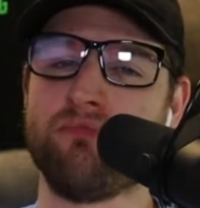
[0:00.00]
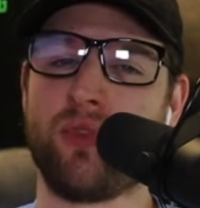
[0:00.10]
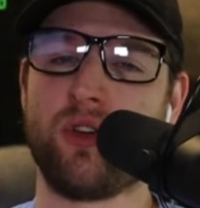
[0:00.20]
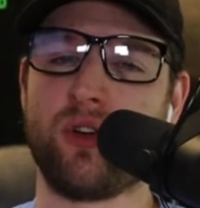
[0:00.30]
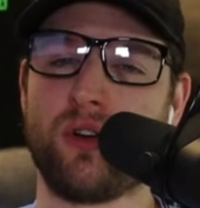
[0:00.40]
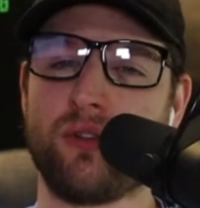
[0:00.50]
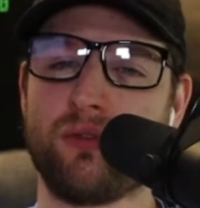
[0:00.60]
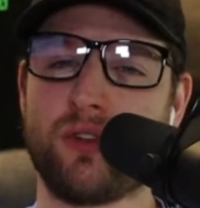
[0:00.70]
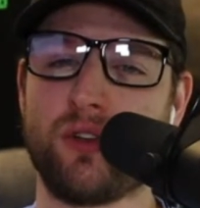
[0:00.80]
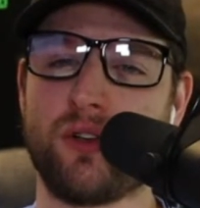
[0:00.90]

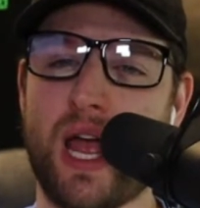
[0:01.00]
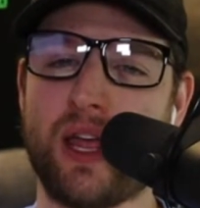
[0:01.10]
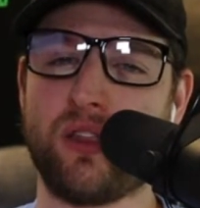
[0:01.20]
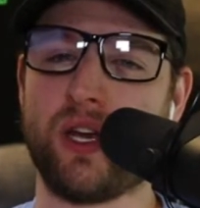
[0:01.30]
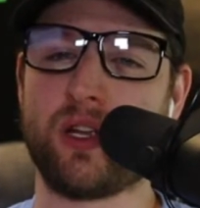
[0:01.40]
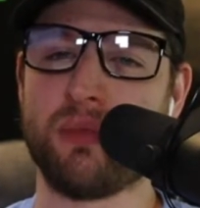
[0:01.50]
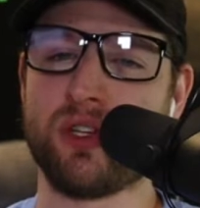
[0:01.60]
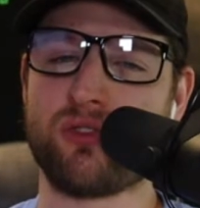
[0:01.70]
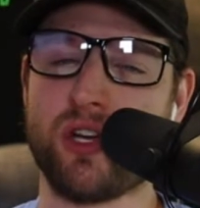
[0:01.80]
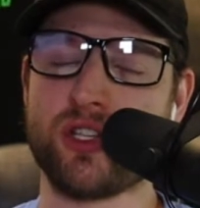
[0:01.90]
their athletic
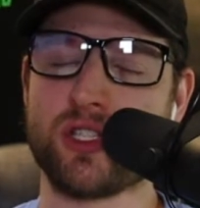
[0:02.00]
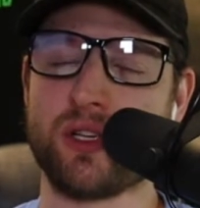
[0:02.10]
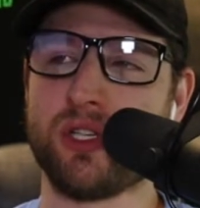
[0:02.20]
administration is going to